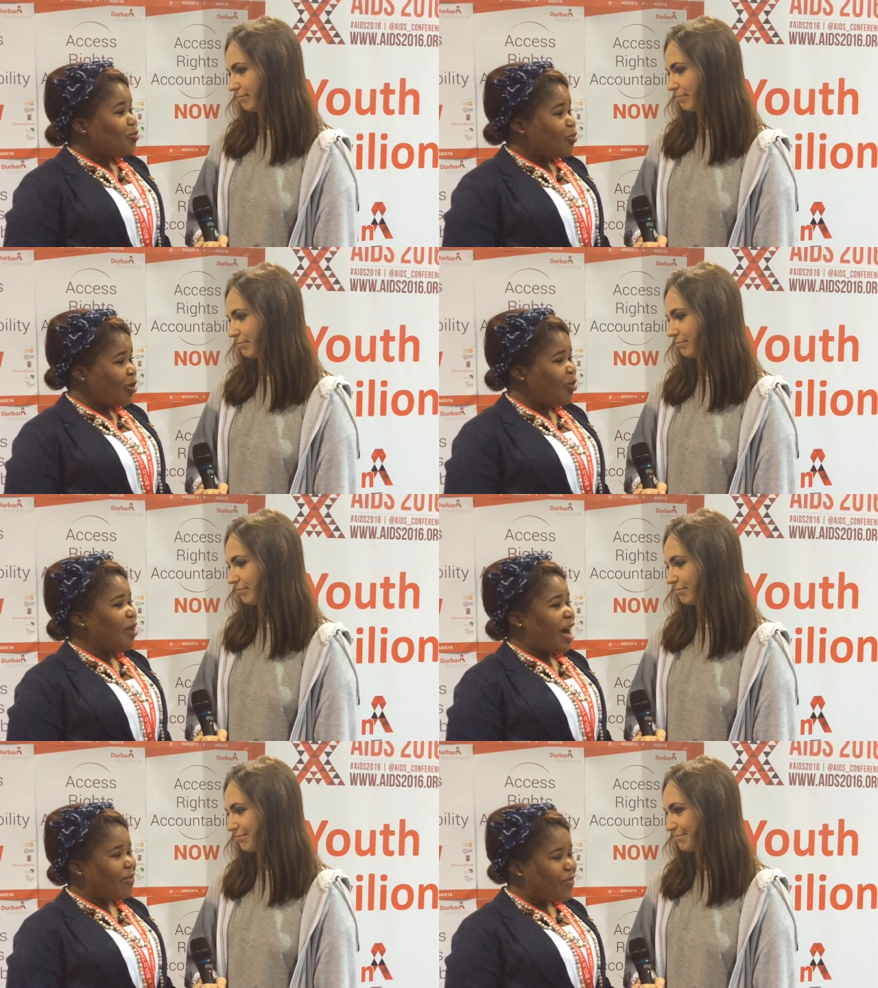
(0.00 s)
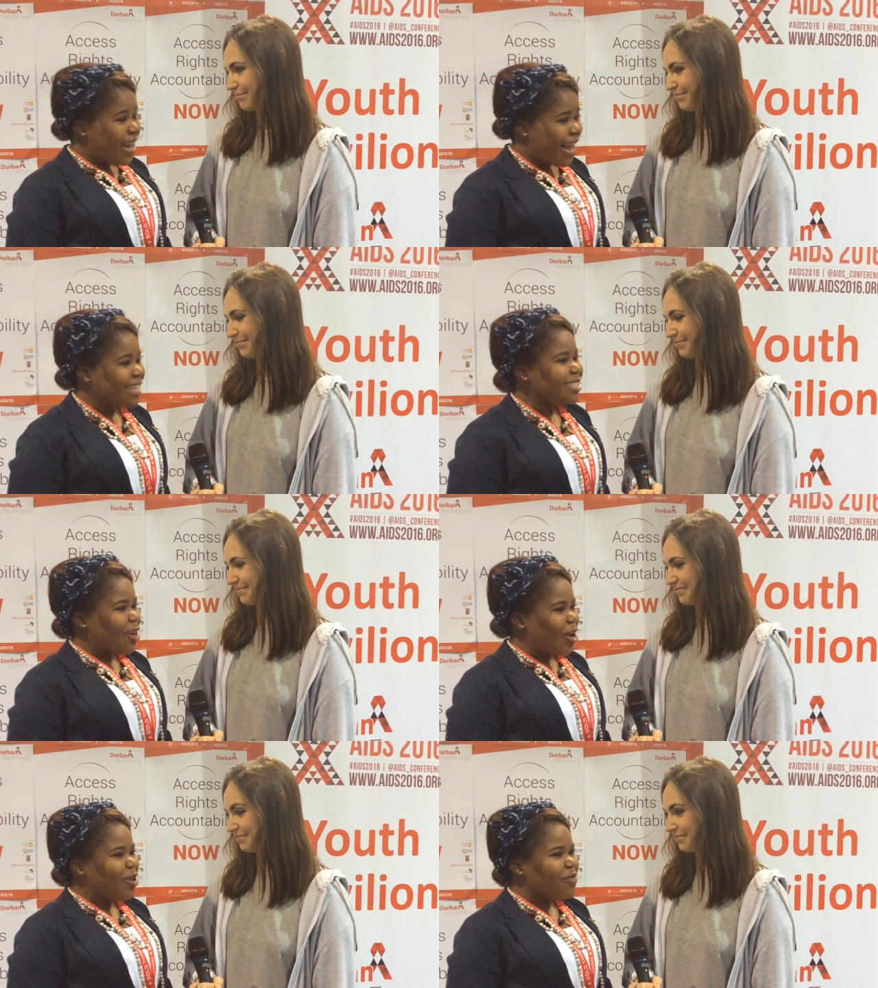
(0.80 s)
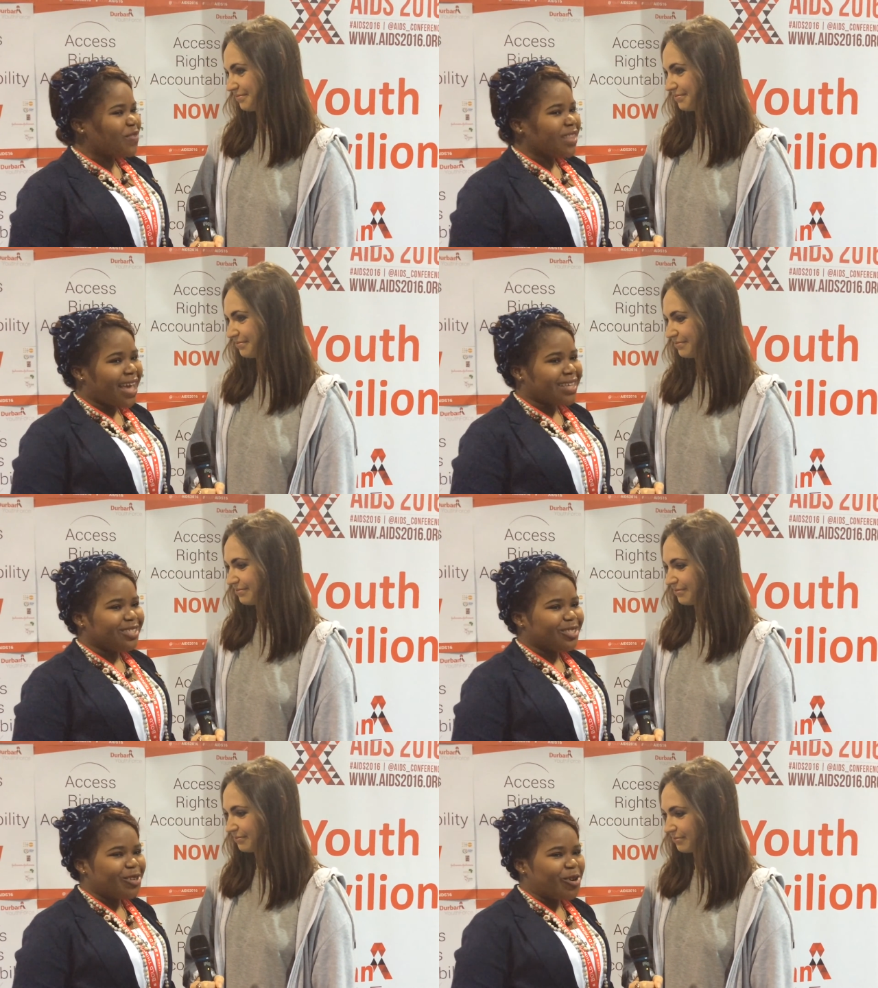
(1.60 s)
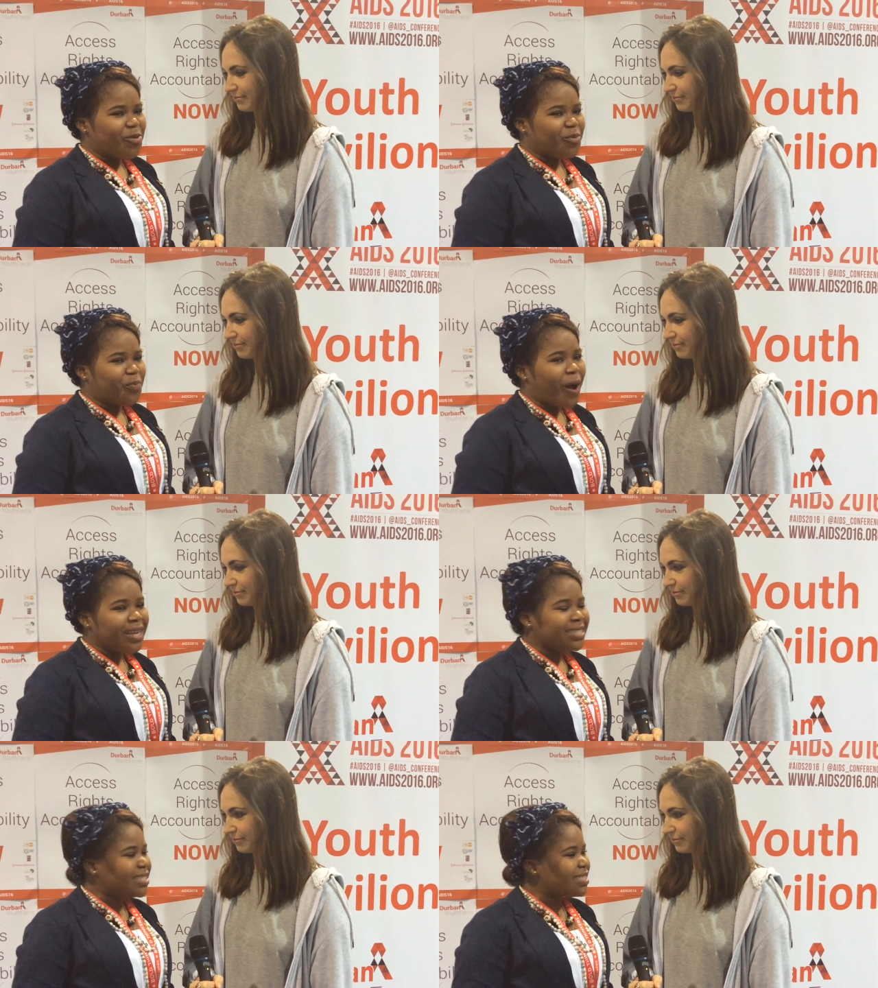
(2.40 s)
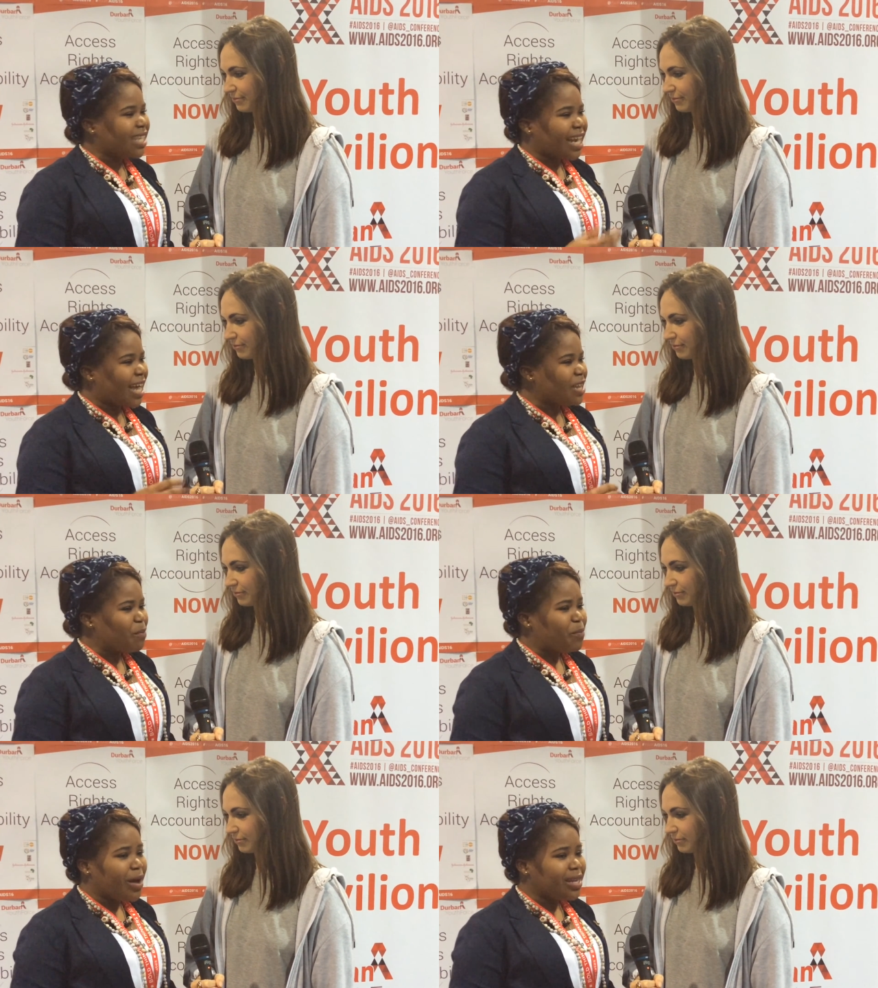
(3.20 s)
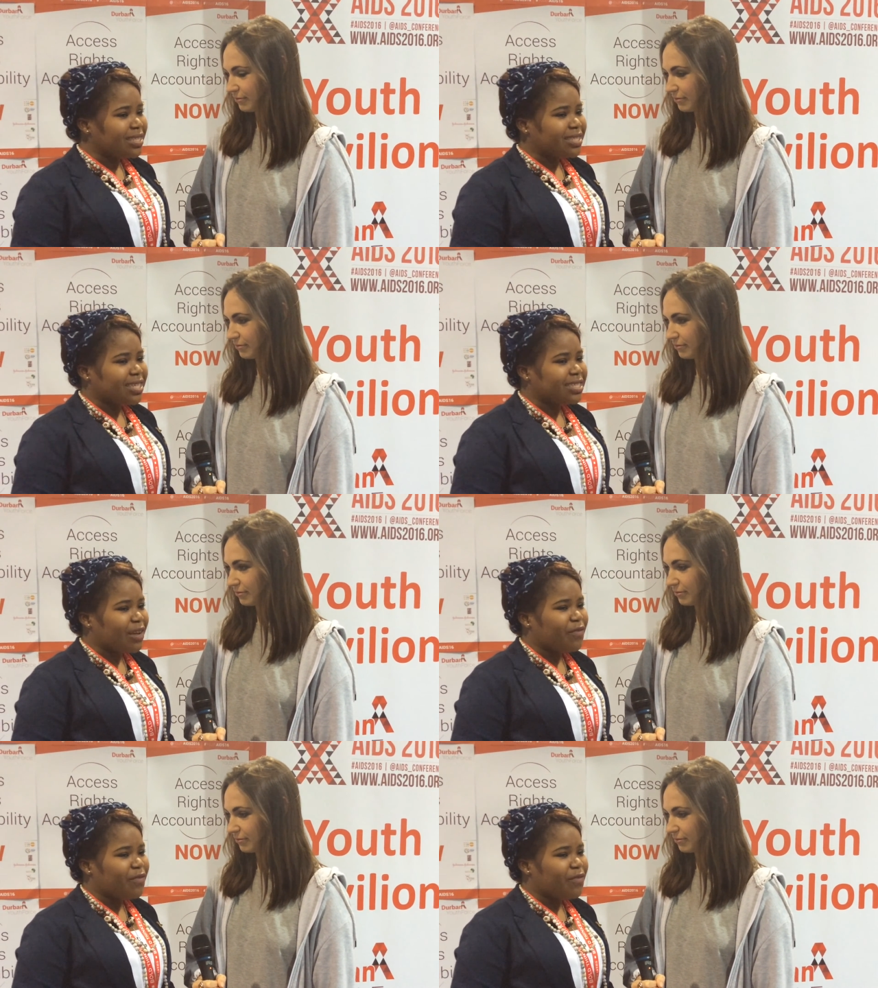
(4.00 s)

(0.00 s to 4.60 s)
Speaker 1: Ooh, I've learned a lot of things, you know, policies regarding policies.